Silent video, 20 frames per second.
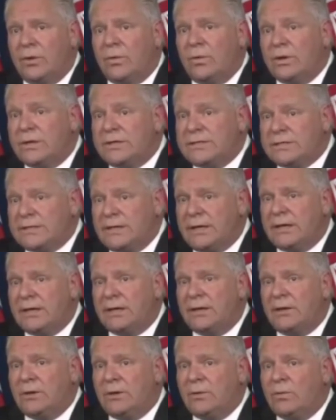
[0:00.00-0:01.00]
We see
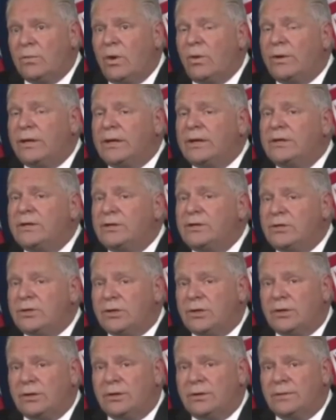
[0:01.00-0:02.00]
what we can
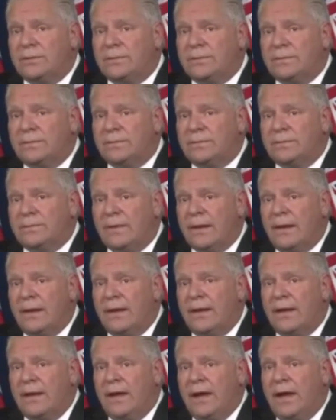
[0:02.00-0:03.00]
endure
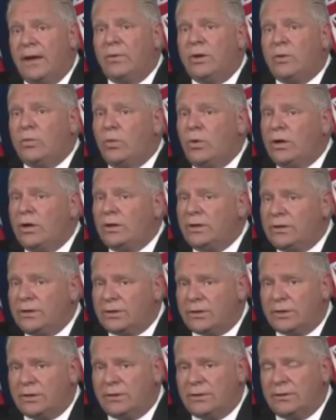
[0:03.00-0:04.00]
and we will
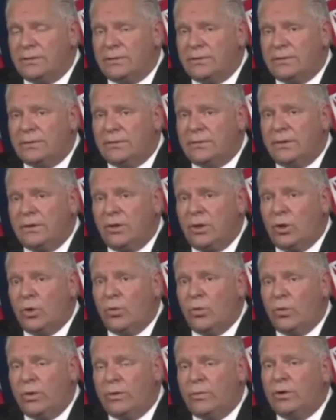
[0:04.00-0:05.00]
endure,
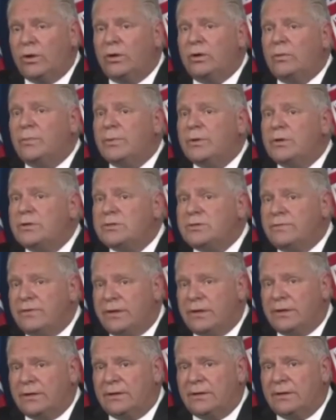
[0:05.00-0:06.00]
we will
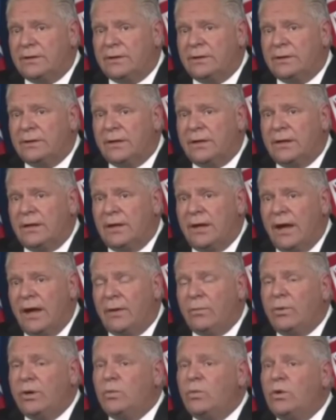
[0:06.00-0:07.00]
persevere,
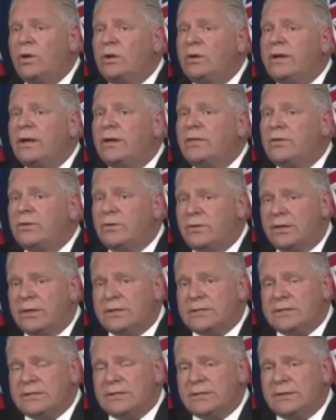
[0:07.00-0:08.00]
and we will get through
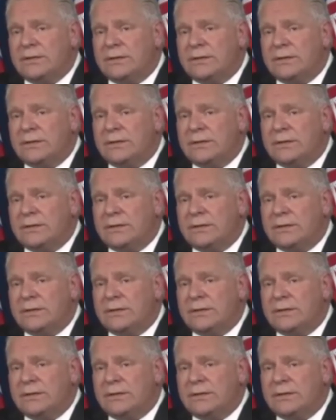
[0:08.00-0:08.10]
this.